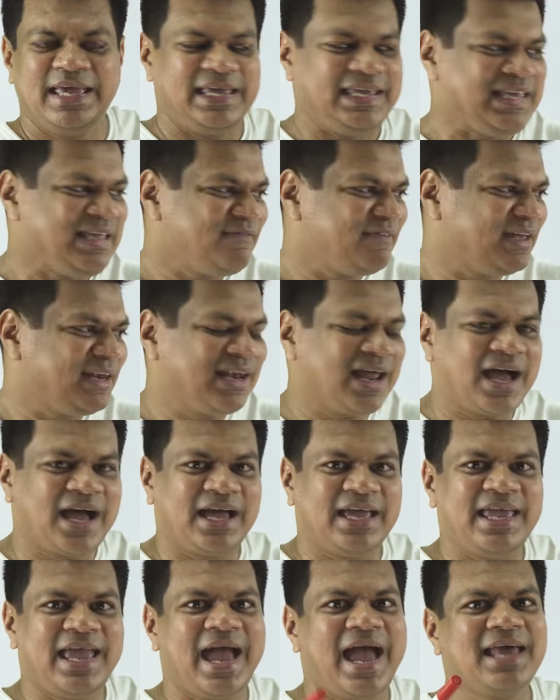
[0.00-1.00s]
Even
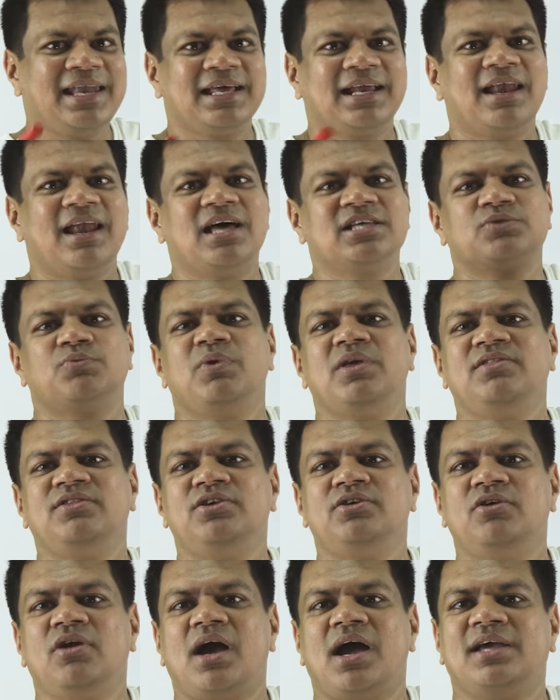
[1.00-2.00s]
I had a class with
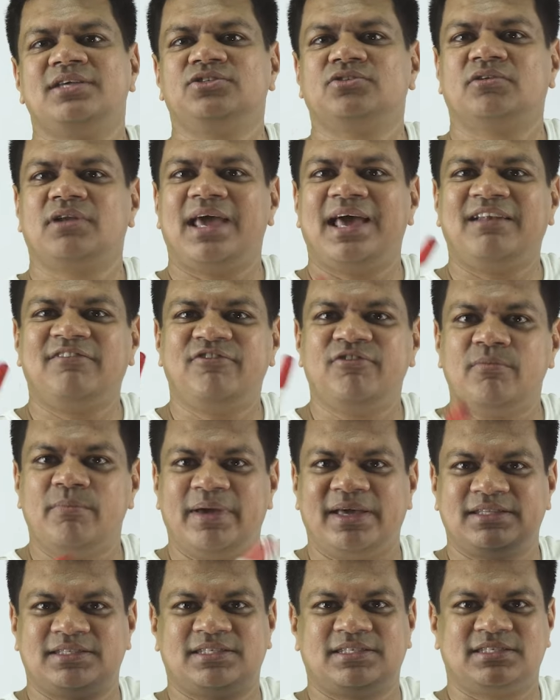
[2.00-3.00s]
you guys on
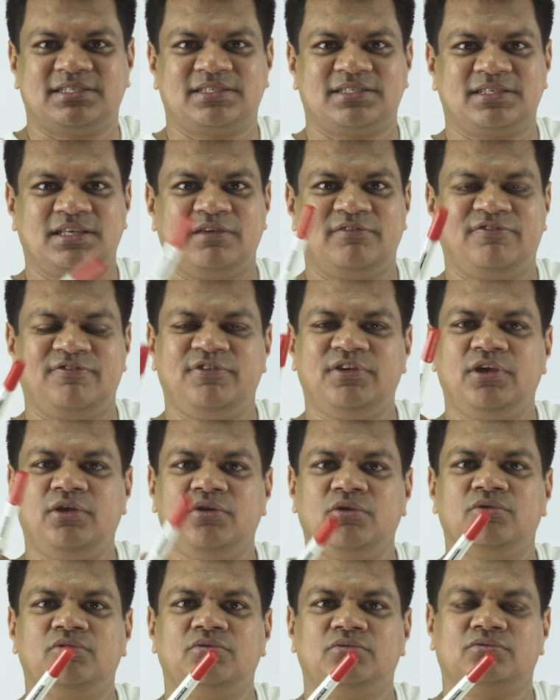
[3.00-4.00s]
alphabets. If
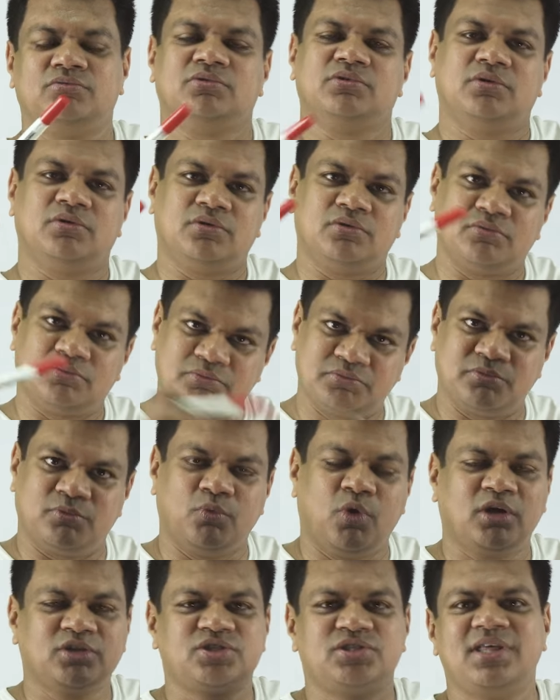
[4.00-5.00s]
you
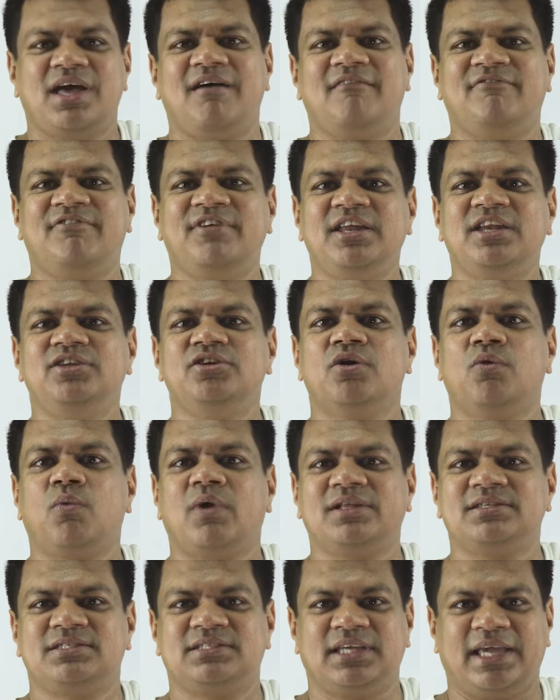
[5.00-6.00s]
watch that video
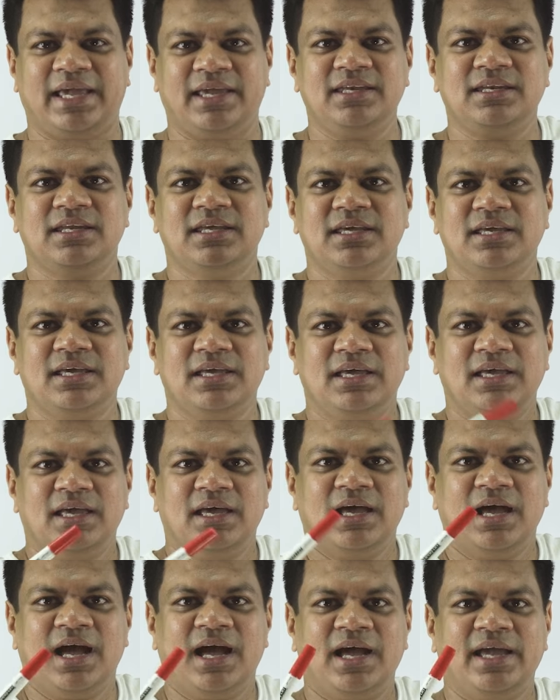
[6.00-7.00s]
once again,
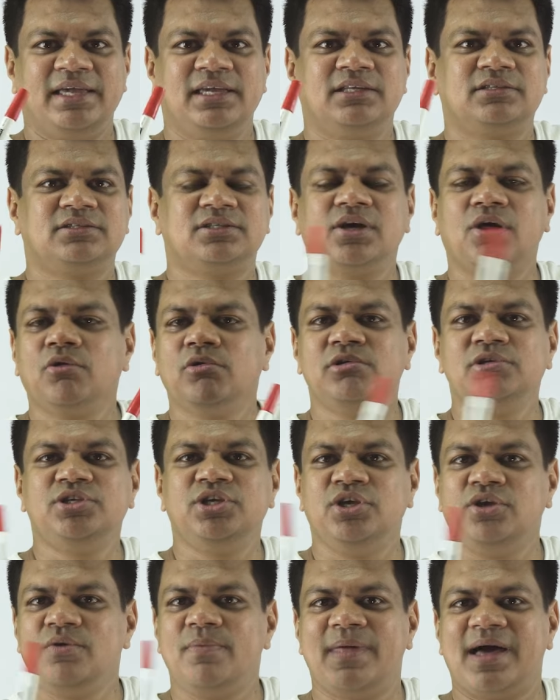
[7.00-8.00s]
I told
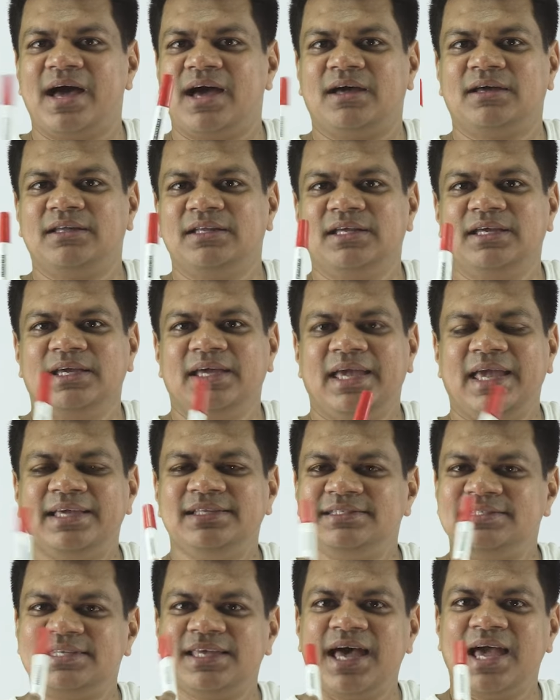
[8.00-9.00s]
you that
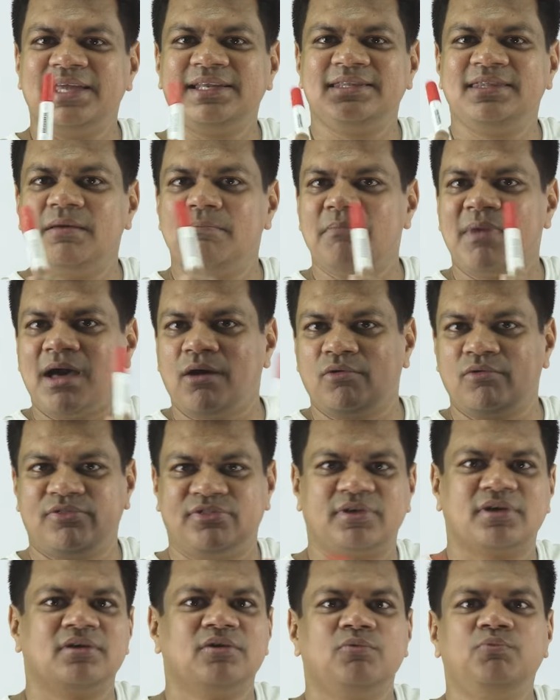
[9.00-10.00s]
inside the
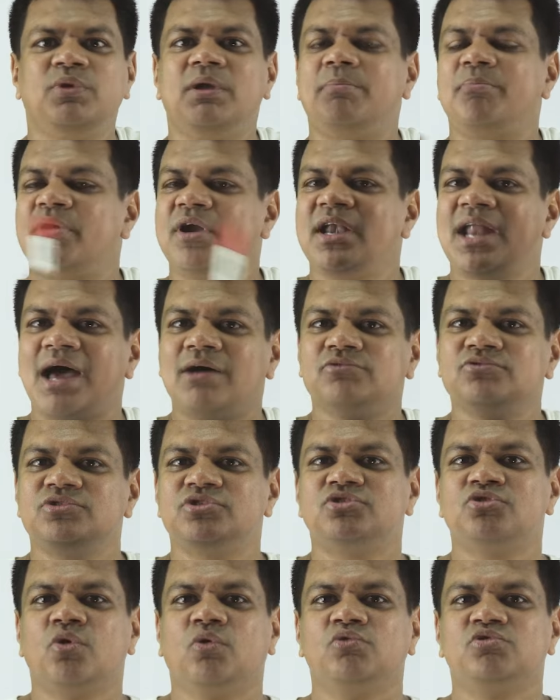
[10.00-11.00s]
mouth, we
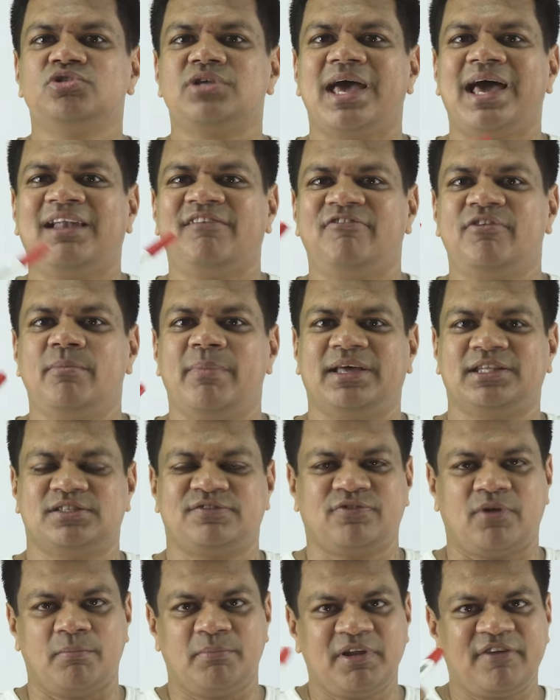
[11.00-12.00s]
pronounce those alphabets
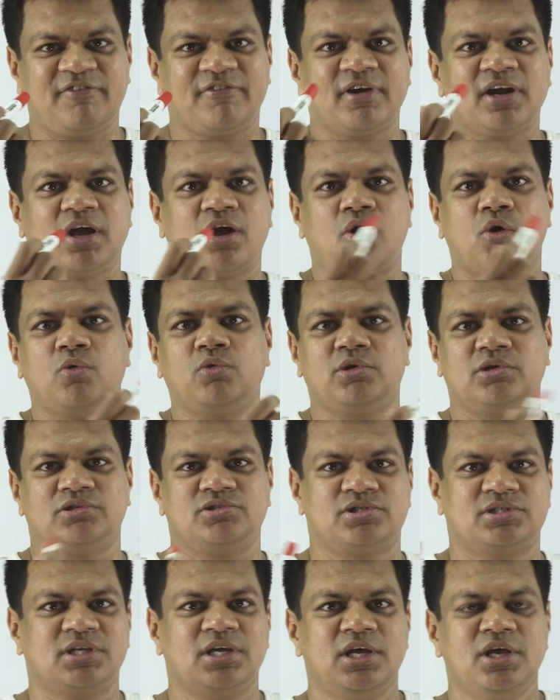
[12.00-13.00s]
from different
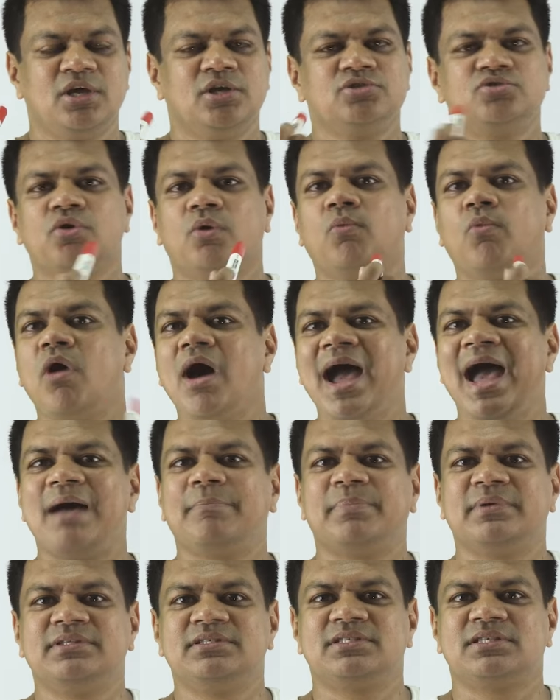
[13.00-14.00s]
corners. So what
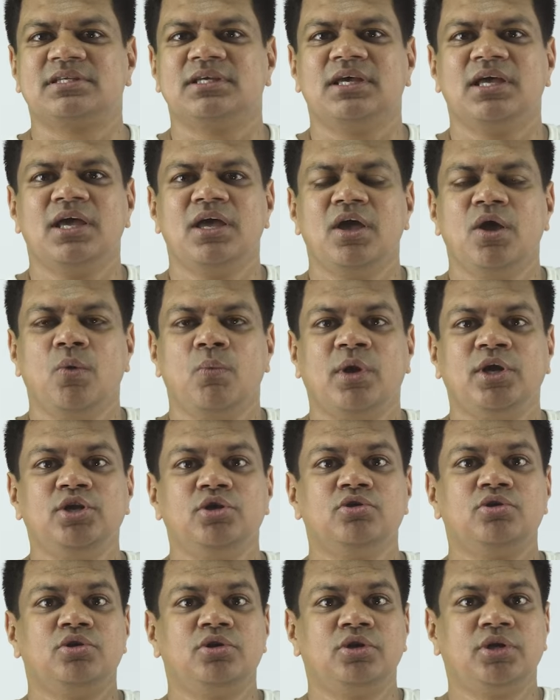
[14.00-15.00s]
happens when
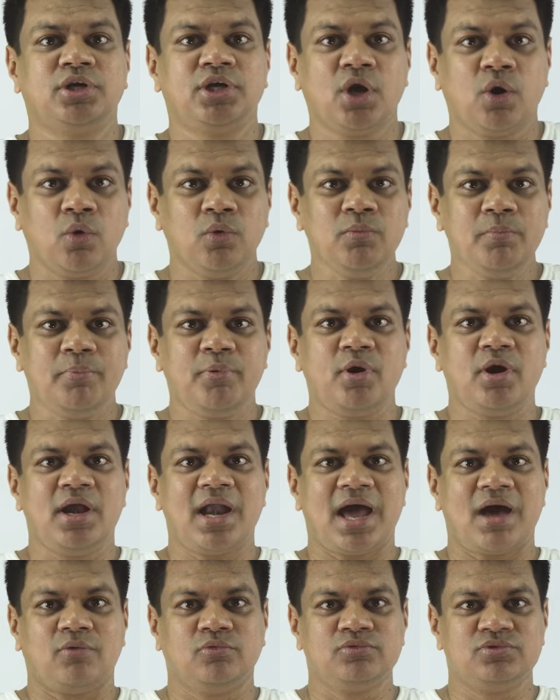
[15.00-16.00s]
you don't
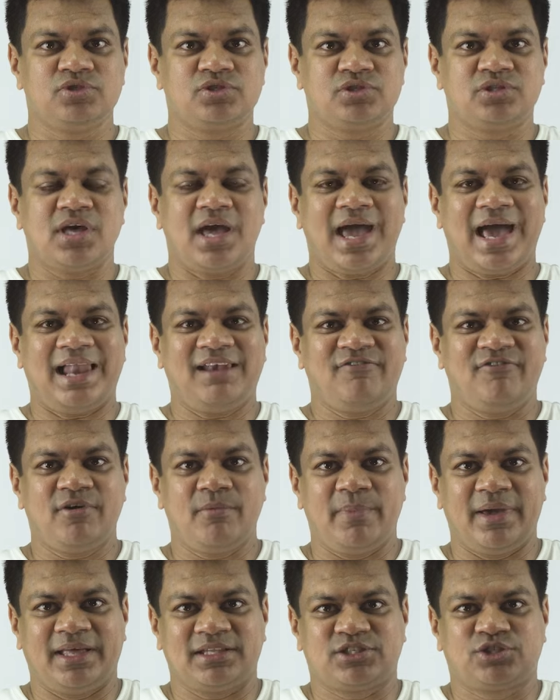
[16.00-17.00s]
pronounce the
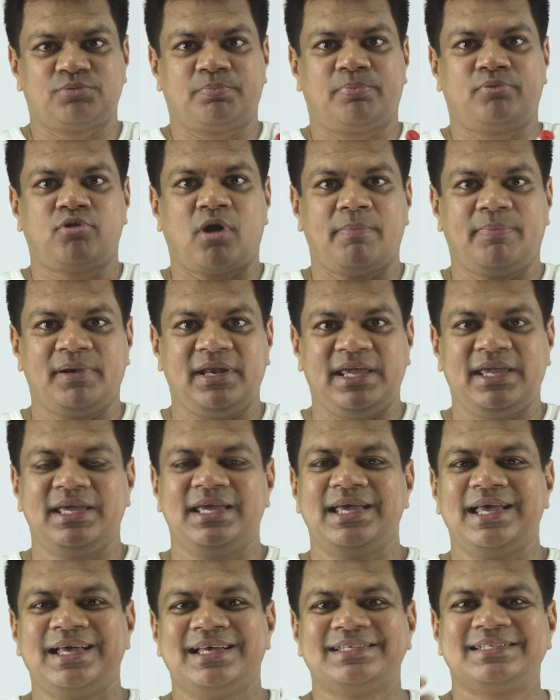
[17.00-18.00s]
alphabets properly?
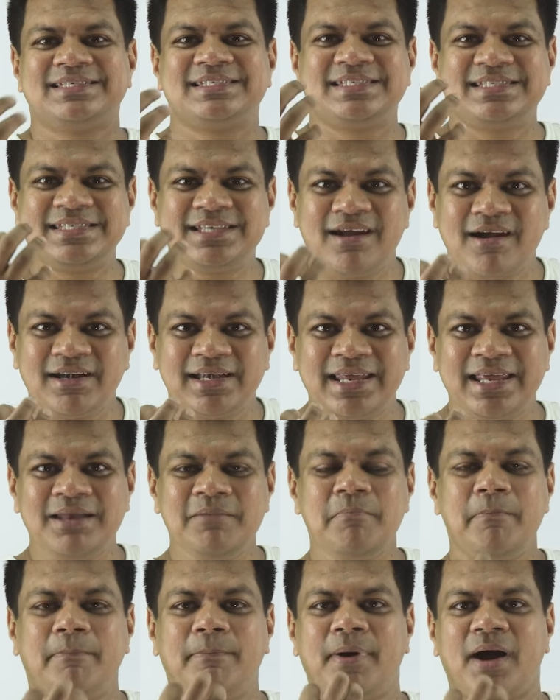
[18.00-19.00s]

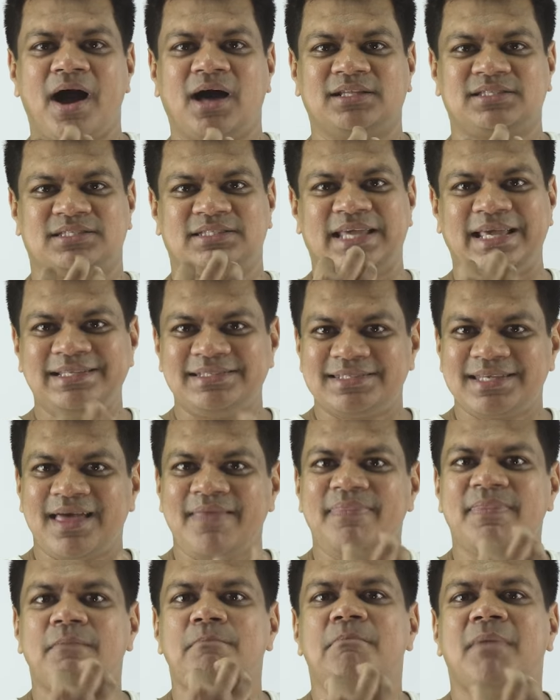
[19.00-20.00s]
Certain parts
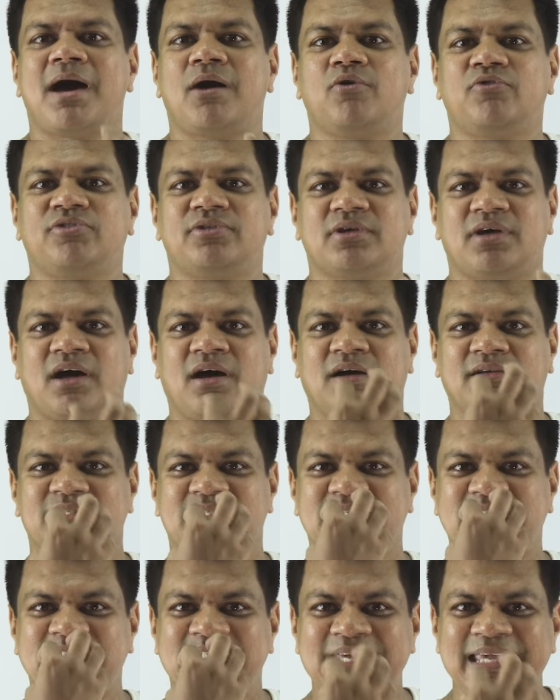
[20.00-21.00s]
inside the mouth are
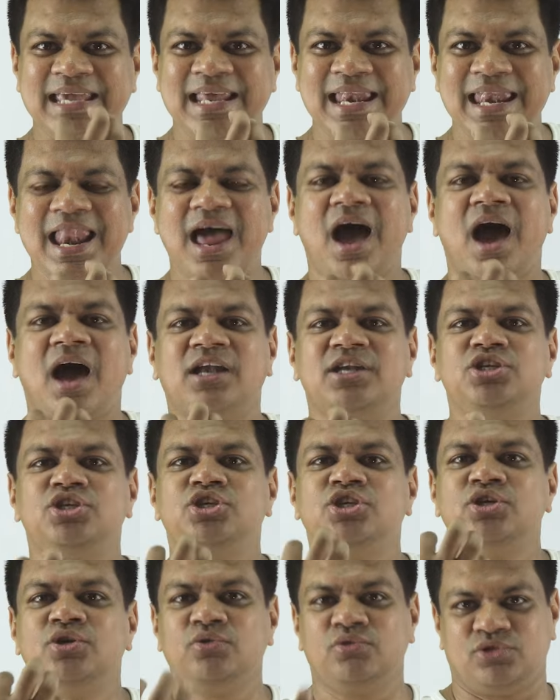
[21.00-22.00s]
still
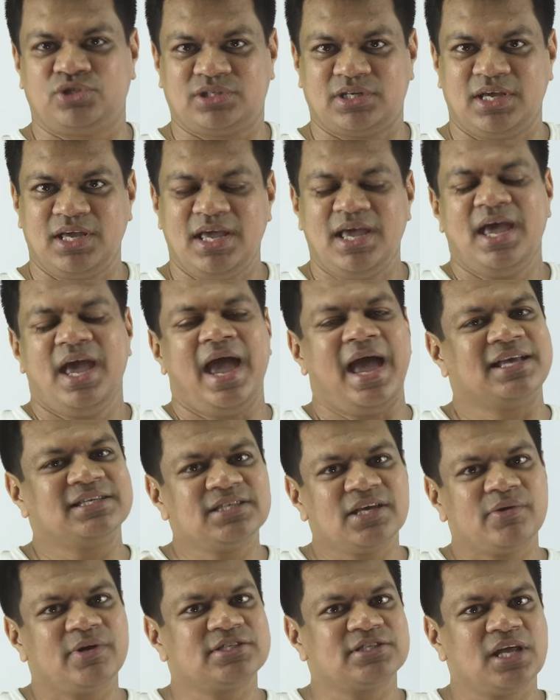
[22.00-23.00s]
unused. As
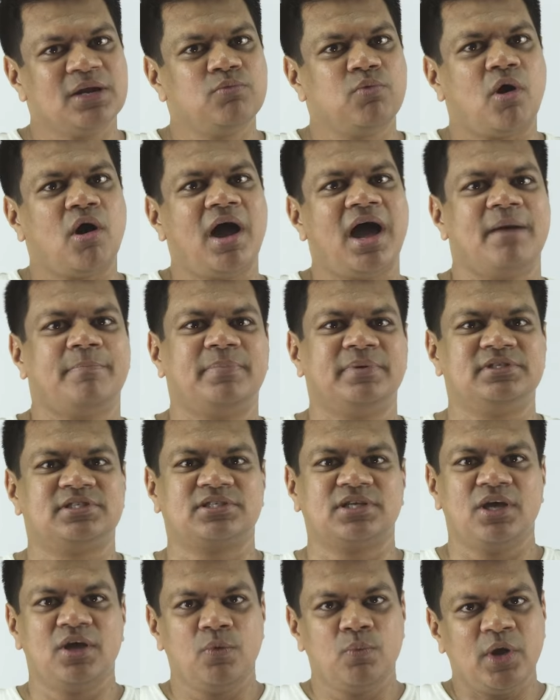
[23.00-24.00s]
a result, what
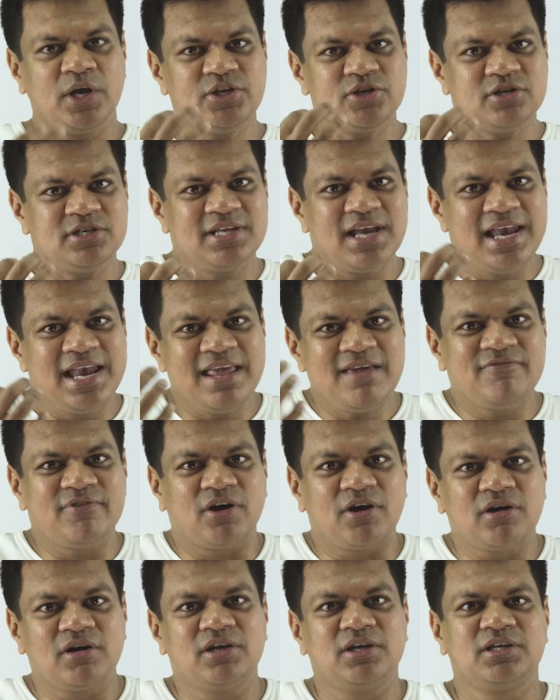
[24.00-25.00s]
happens when you
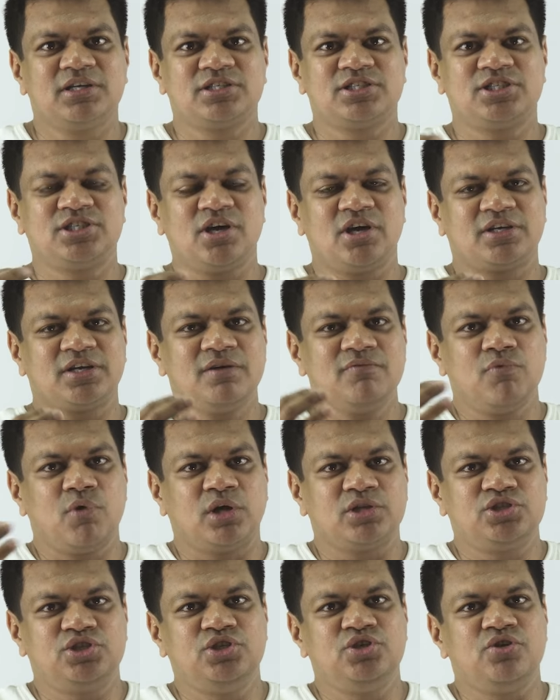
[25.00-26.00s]
deliver certain
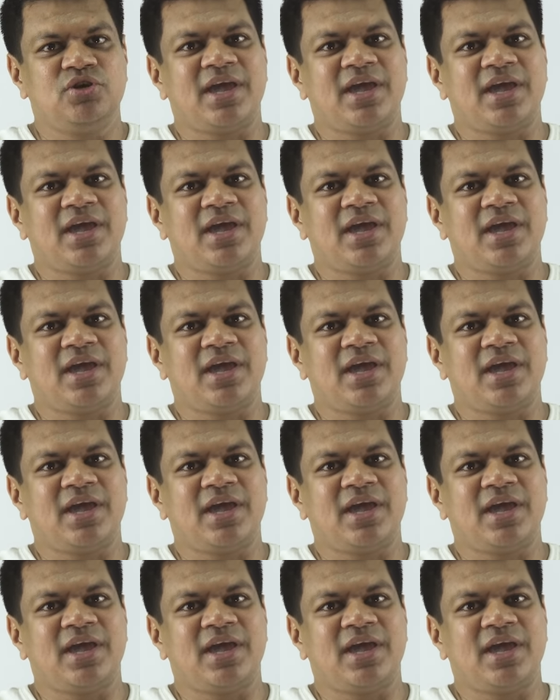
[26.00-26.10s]
words, you